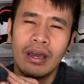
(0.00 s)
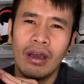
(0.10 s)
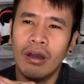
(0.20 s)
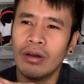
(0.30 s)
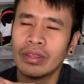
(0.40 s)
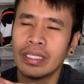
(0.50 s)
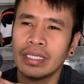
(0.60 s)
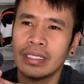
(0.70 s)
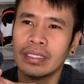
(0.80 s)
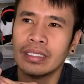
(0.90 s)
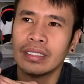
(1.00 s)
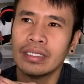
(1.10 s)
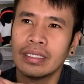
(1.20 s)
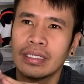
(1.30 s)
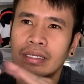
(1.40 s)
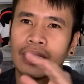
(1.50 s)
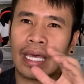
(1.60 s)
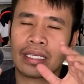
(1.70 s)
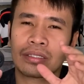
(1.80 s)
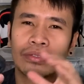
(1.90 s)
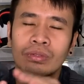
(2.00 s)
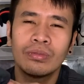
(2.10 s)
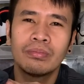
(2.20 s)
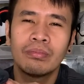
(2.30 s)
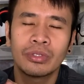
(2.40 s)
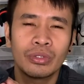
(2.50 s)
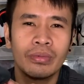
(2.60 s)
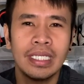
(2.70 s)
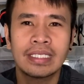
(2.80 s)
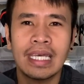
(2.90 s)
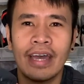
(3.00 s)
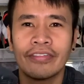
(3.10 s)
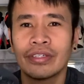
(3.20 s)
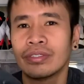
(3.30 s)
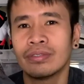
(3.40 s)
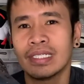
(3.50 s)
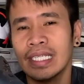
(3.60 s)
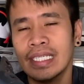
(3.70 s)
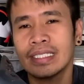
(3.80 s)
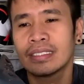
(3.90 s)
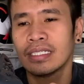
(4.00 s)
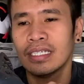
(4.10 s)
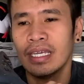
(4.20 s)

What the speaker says: on the like two weeks after the release.